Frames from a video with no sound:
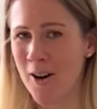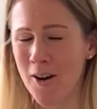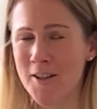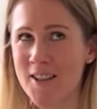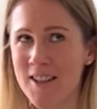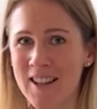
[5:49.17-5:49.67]

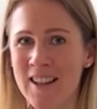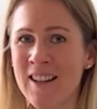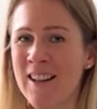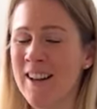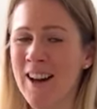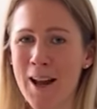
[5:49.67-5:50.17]
Honestly,
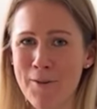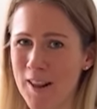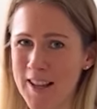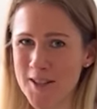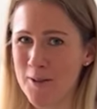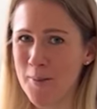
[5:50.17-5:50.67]
I
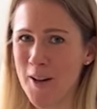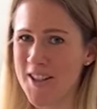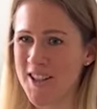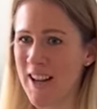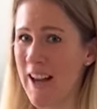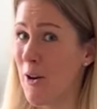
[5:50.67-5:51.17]
fly so
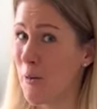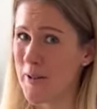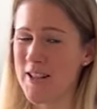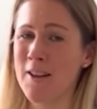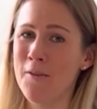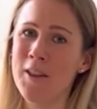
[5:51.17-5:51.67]
much. I
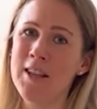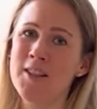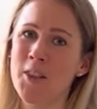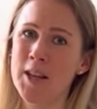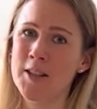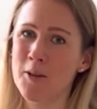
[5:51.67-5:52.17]
always have these
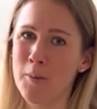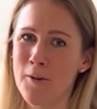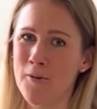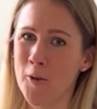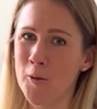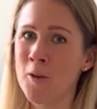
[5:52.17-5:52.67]
things on my
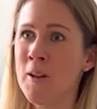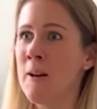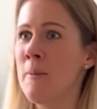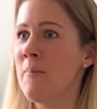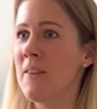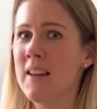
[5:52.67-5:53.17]
phone.
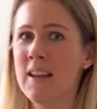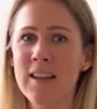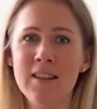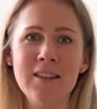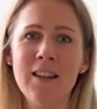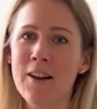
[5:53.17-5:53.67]

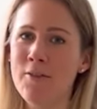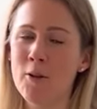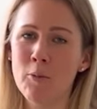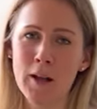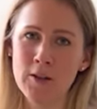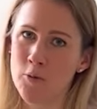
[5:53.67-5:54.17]
It never
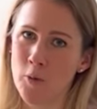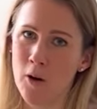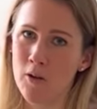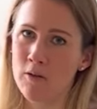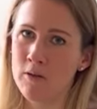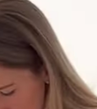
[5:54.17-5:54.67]
went wrong.